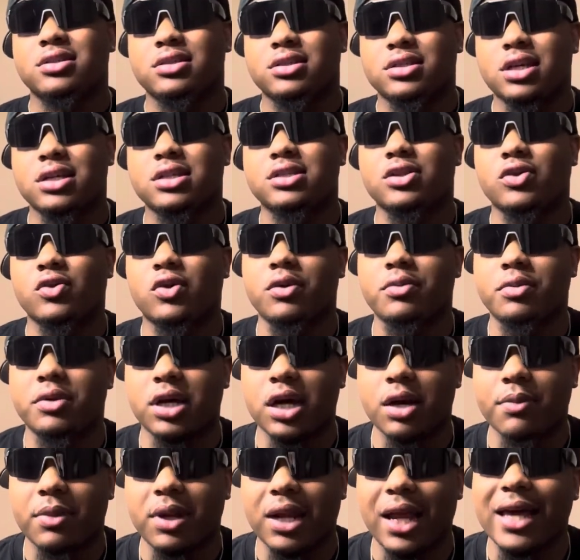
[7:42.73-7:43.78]
Just know I'm
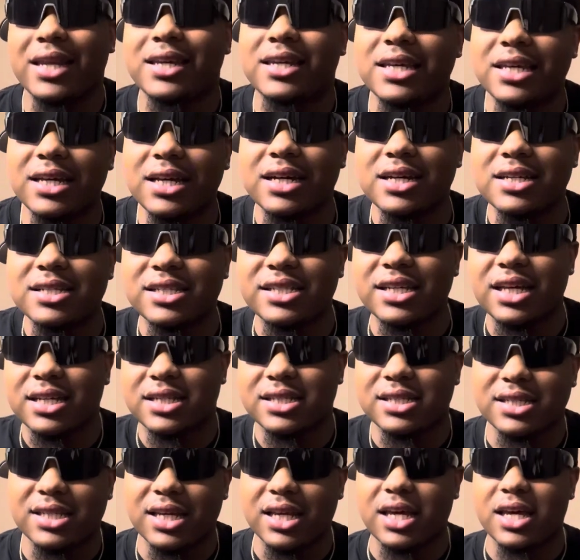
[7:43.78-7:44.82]
coming. Like Deion Sanders
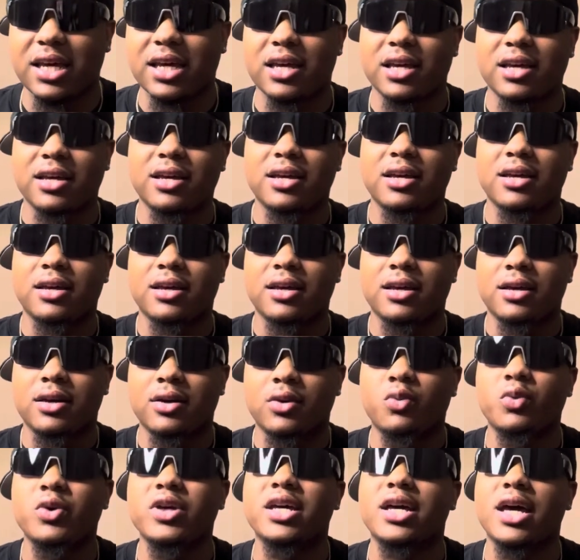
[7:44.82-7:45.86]
said,
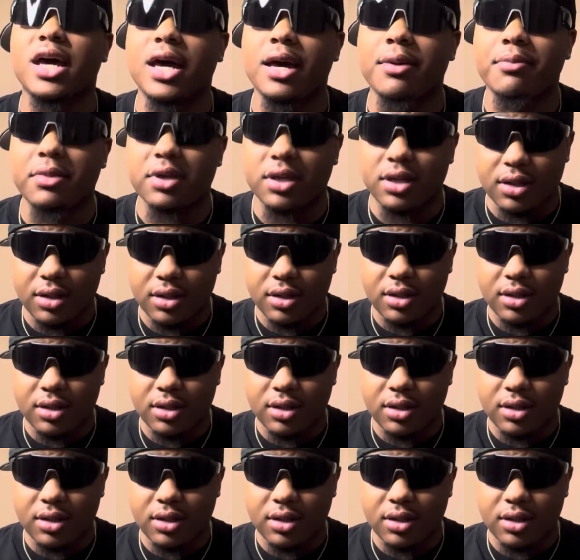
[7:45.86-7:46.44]
we coming.